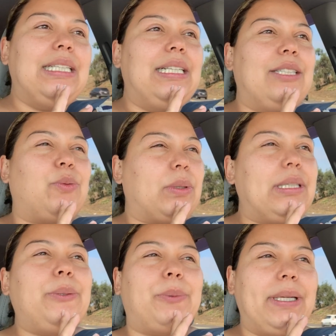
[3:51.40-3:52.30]
it's
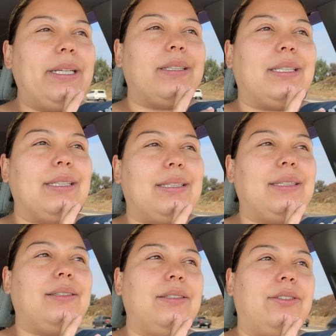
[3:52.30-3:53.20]
really weird because
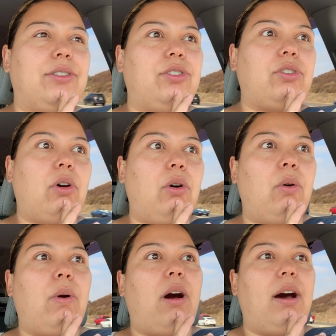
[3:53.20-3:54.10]
this looks
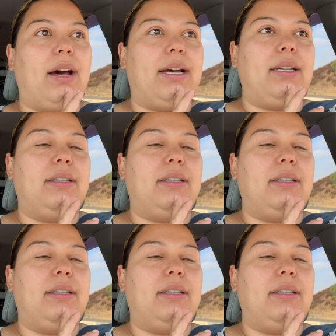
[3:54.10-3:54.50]
so odd.